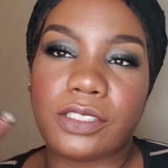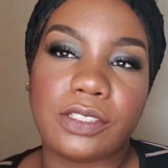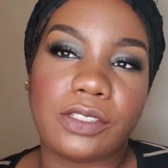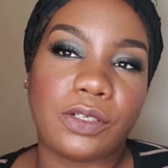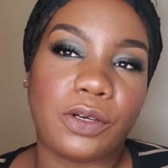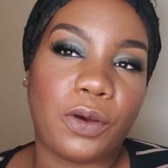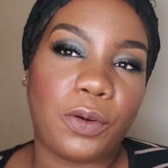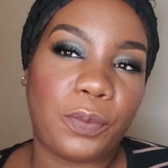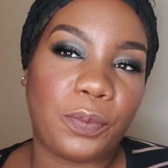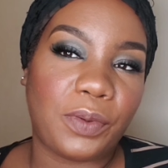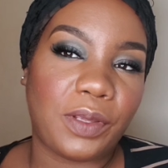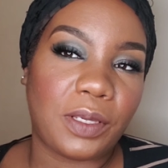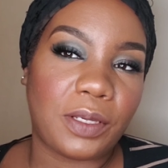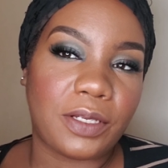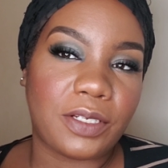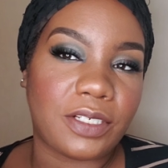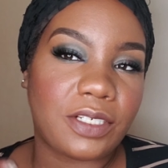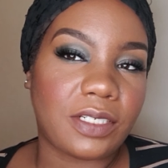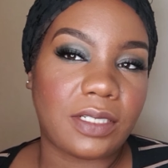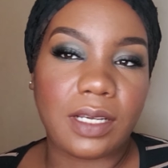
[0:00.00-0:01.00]

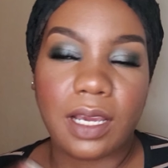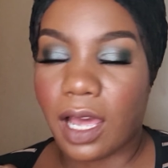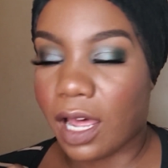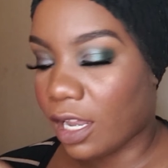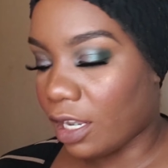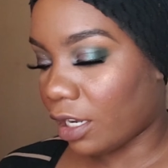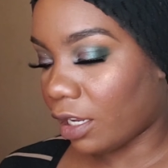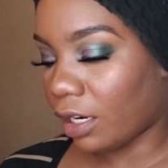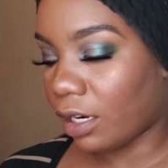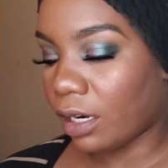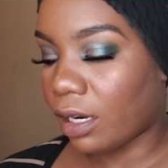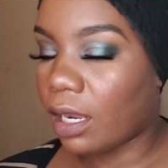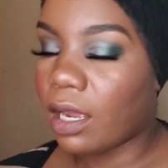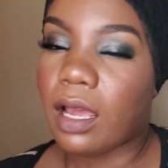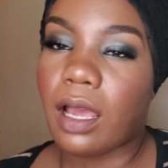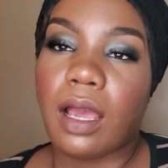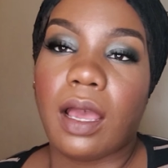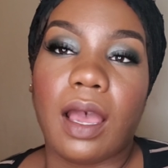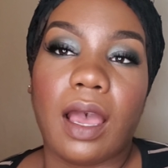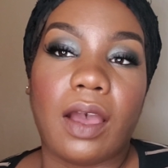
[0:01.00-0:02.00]
taupey-ish color.
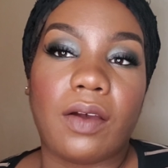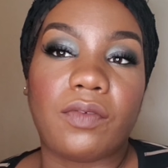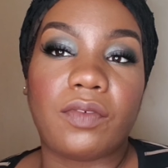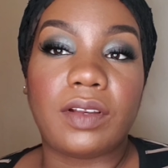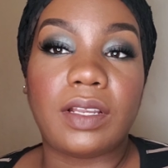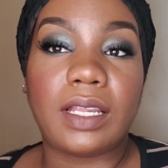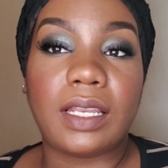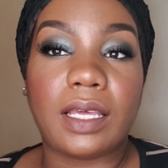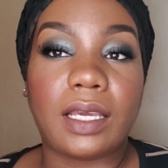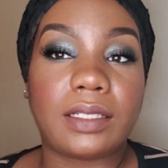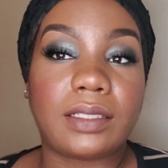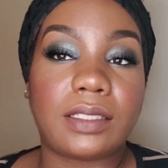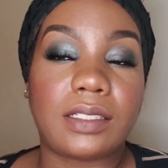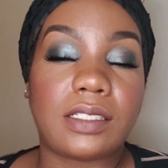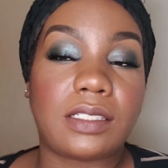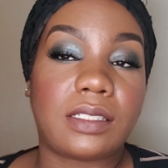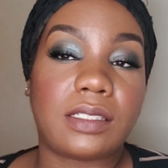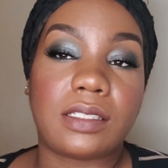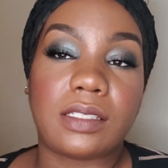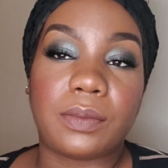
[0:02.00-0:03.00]
I really like
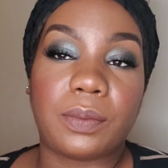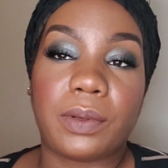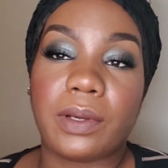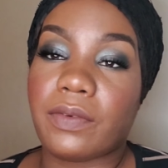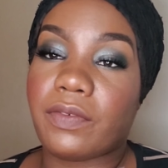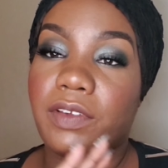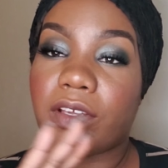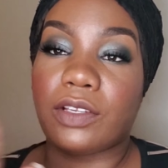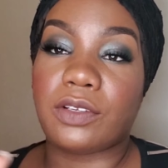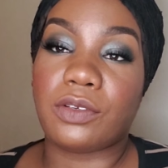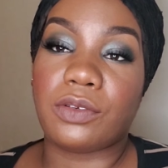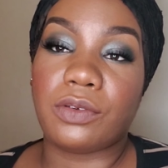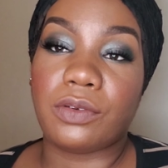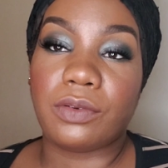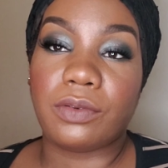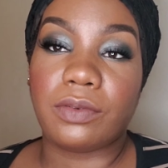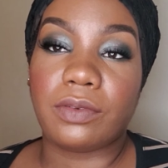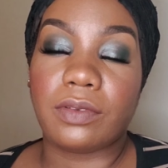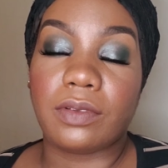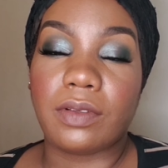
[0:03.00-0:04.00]
this. It's a perfect
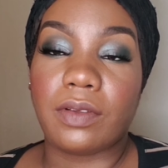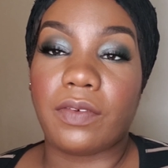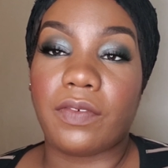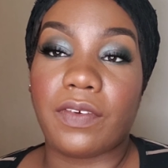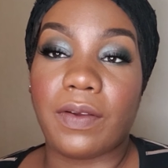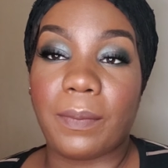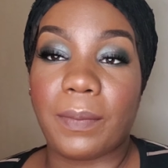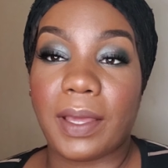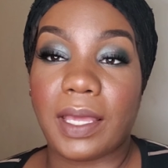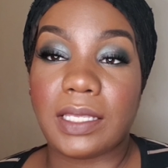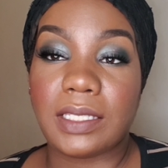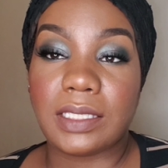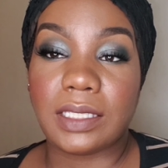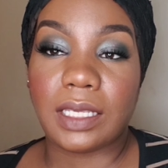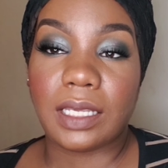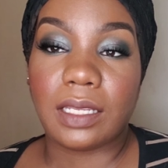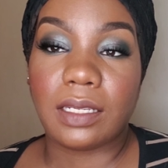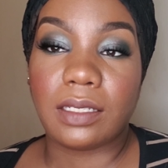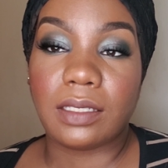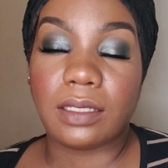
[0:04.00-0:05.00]
nude for my
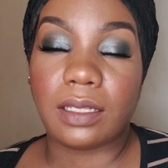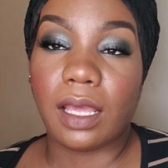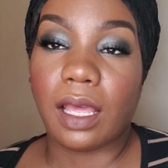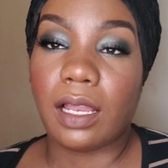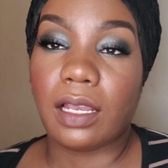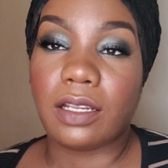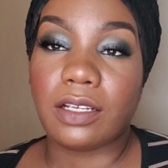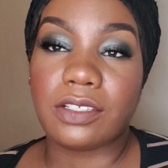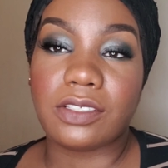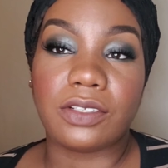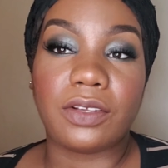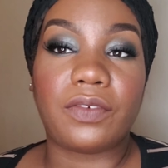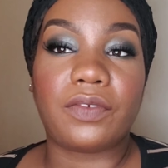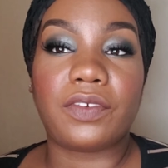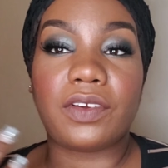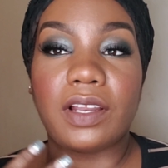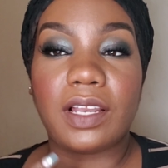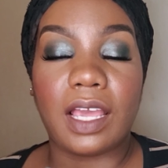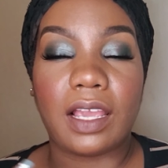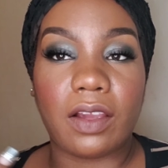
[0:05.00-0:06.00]
skin color. So
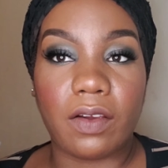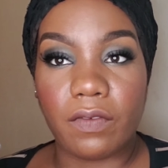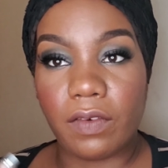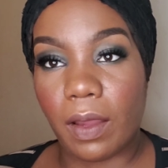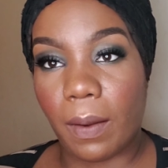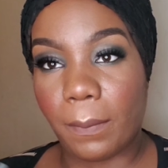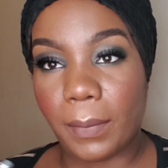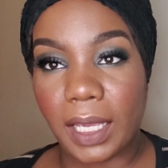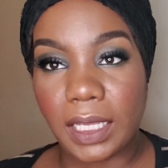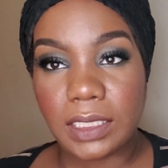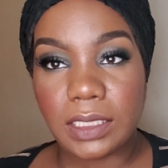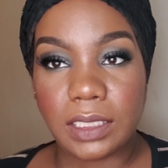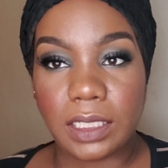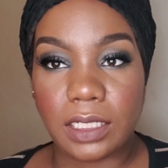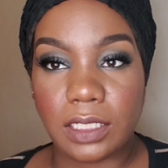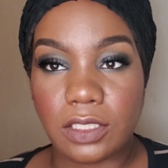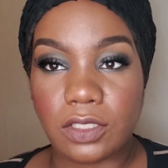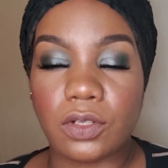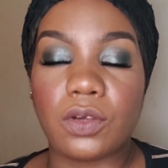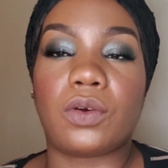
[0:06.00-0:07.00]
if you're like around my
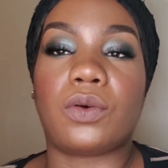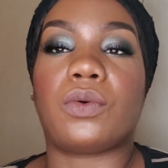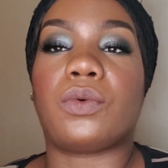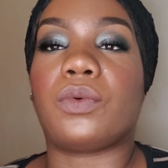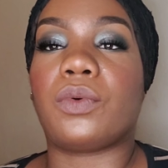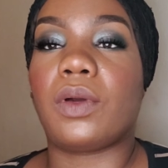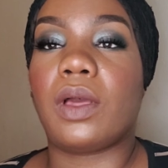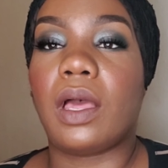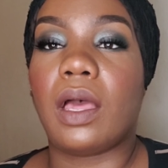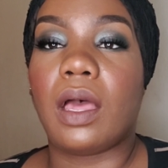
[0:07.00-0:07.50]
skin tone,